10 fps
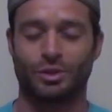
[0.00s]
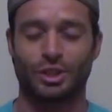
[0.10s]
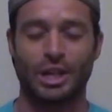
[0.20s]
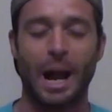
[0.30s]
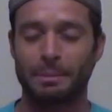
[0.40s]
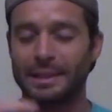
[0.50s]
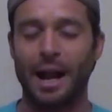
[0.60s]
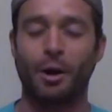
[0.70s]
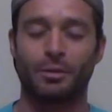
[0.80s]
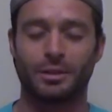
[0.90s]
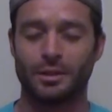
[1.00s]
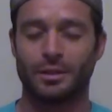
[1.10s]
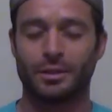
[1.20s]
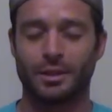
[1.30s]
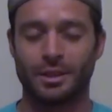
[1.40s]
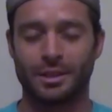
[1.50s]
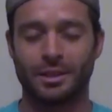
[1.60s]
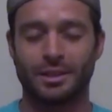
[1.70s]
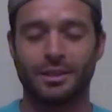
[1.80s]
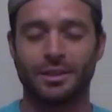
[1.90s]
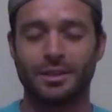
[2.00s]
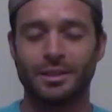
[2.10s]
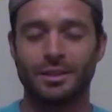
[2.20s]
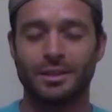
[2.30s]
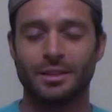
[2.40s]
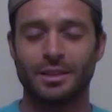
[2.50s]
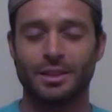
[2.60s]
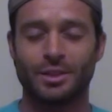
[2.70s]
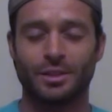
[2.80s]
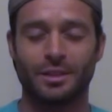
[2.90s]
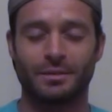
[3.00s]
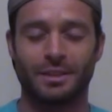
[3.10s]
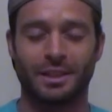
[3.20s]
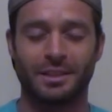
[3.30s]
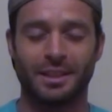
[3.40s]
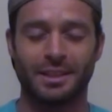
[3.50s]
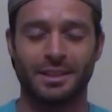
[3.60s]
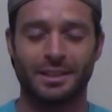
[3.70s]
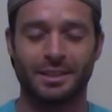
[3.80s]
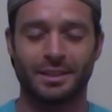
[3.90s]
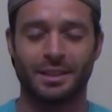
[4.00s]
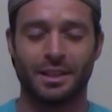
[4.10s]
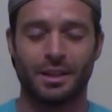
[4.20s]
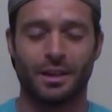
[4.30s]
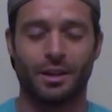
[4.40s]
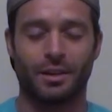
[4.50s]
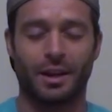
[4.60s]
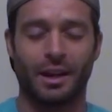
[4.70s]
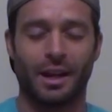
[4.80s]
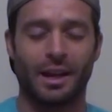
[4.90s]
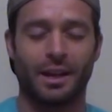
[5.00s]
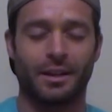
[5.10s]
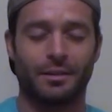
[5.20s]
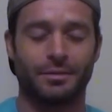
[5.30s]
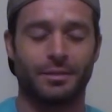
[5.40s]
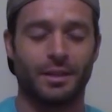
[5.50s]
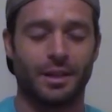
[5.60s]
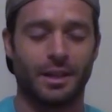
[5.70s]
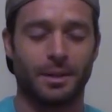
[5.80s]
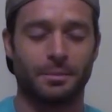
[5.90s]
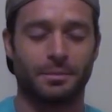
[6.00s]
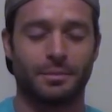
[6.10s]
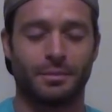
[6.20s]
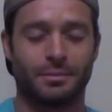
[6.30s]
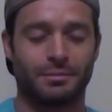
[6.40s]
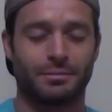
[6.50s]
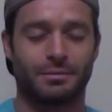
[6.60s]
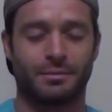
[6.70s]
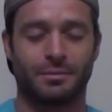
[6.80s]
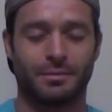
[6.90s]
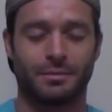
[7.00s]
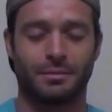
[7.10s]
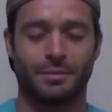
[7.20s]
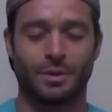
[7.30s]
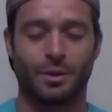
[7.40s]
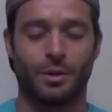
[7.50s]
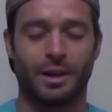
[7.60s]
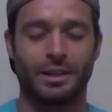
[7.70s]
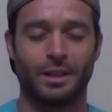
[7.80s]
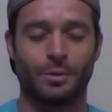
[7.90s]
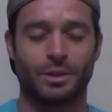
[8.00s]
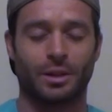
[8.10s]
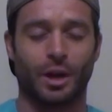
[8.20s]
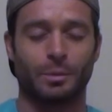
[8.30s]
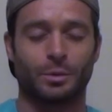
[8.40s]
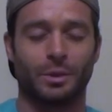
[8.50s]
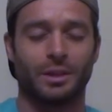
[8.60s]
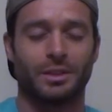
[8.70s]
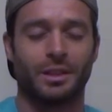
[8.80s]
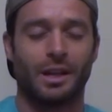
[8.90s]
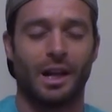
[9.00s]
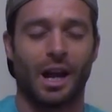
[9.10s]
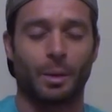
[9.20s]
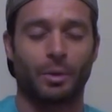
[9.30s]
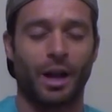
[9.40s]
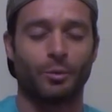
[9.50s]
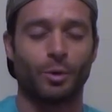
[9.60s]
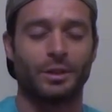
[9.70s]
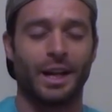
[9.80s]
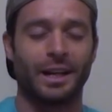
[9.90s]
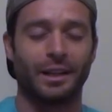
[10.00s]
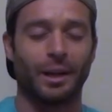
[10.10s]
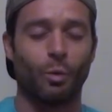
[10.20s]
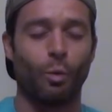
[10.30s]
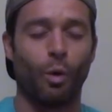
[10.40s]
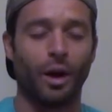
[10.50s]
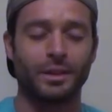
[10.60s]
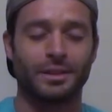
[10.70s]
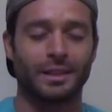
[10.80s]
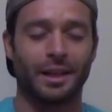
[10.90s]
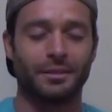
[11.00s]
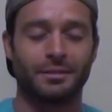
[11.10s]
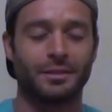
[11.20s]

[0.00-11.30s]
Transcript: chopped out. Uh, I shouldn't have done that. Okay, I have um, no idea which cup's which. I could probably rotate it like once and that